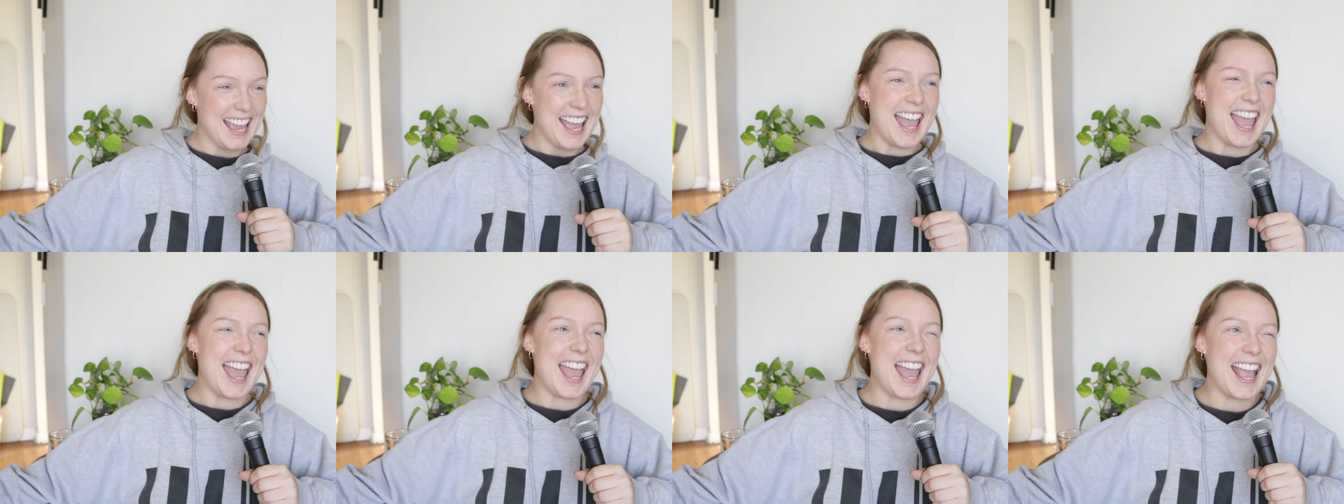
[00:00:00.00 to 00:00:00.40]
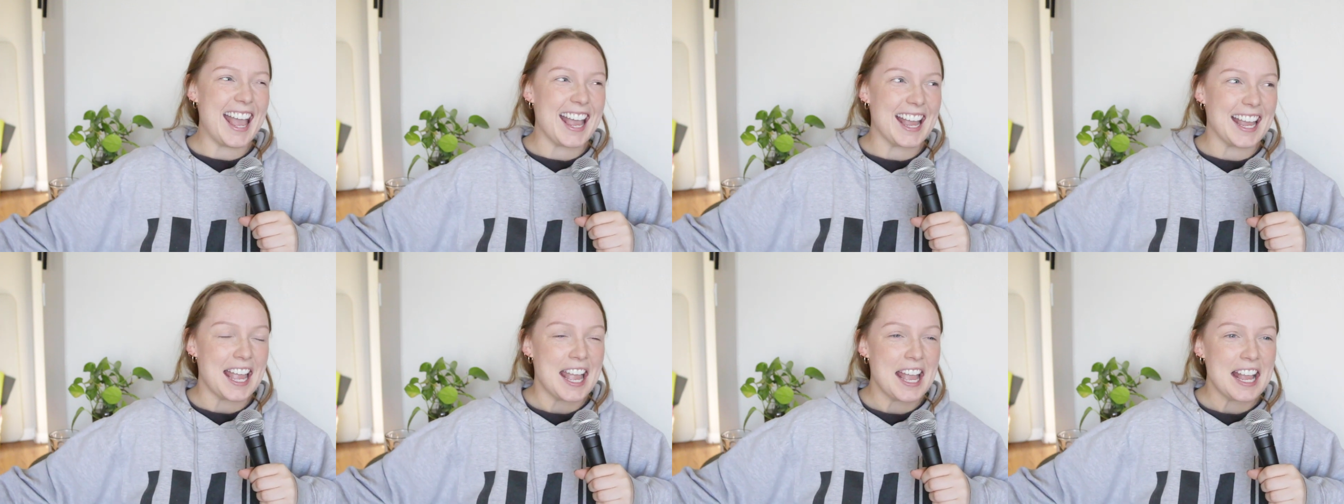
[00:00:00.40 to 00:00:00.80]

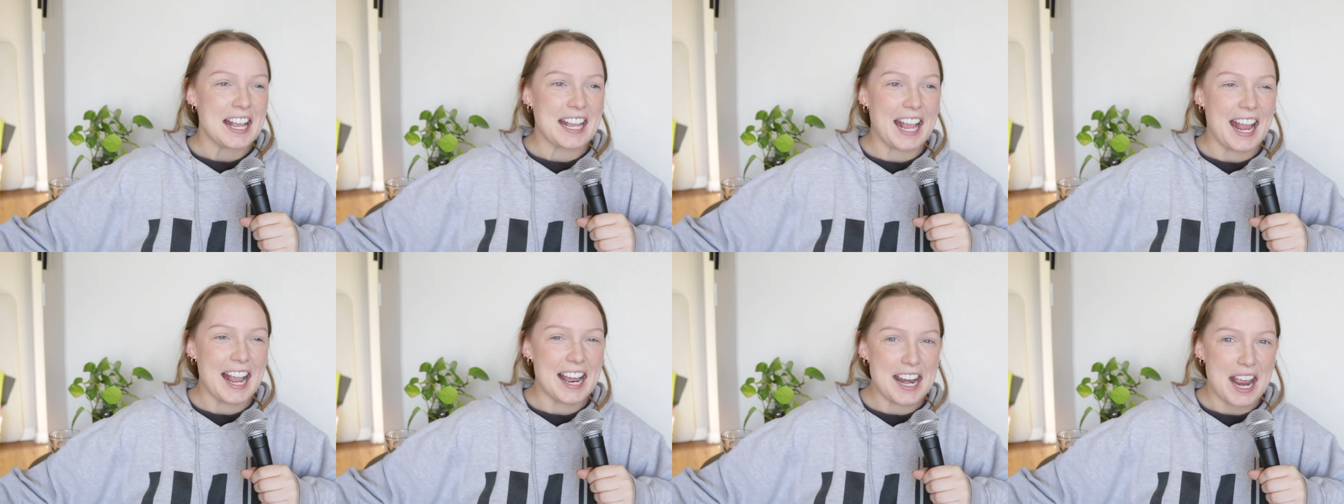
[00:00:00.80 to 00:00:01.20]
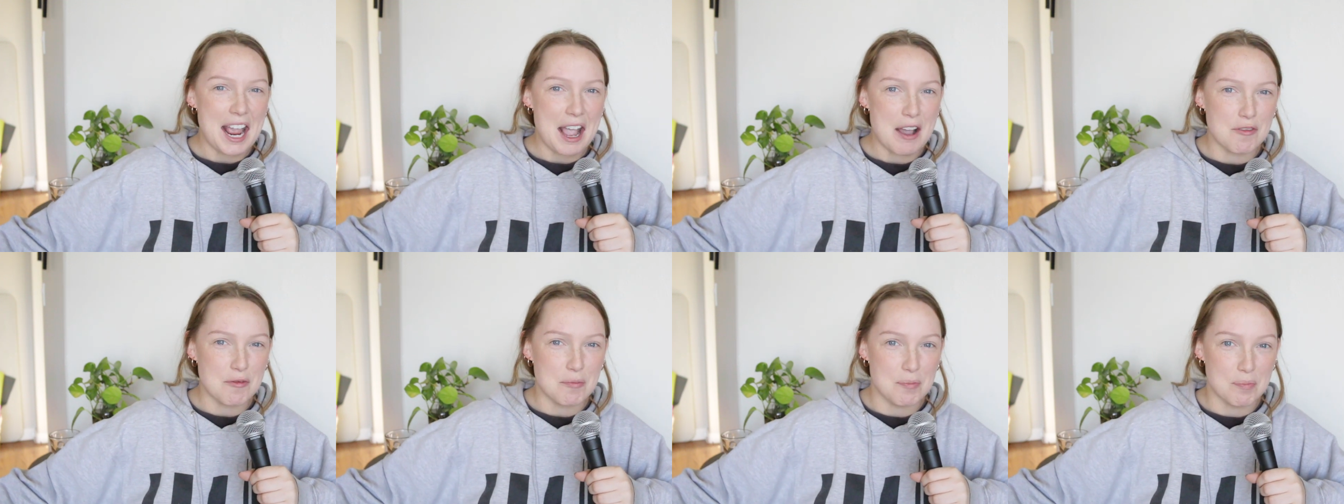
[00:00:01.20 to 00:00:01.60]
Hey, can't
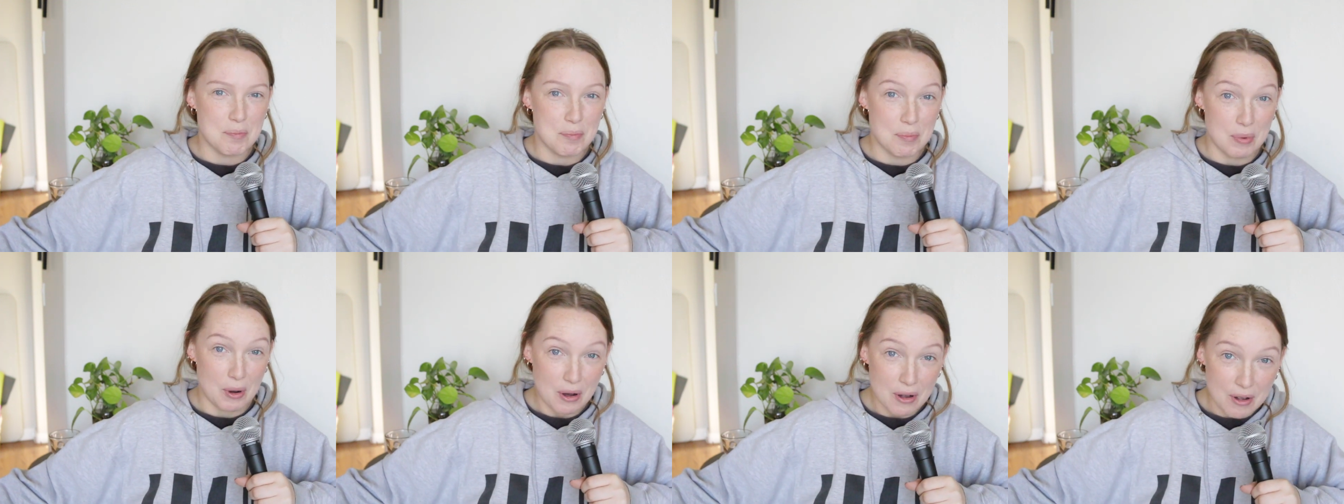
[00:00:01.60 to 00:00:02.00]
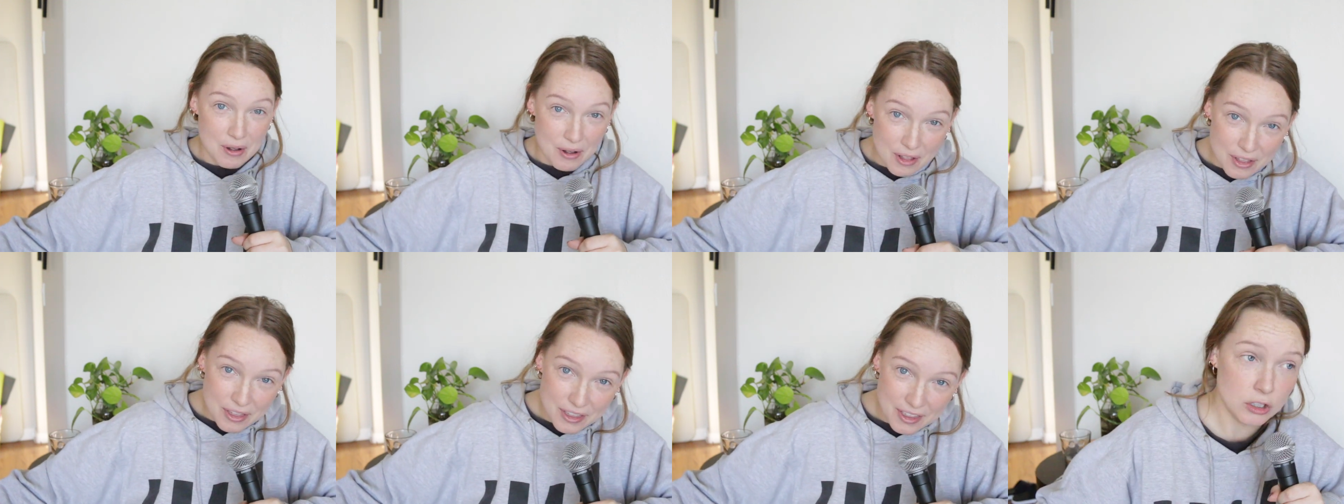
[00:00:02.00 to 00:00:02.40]
have both.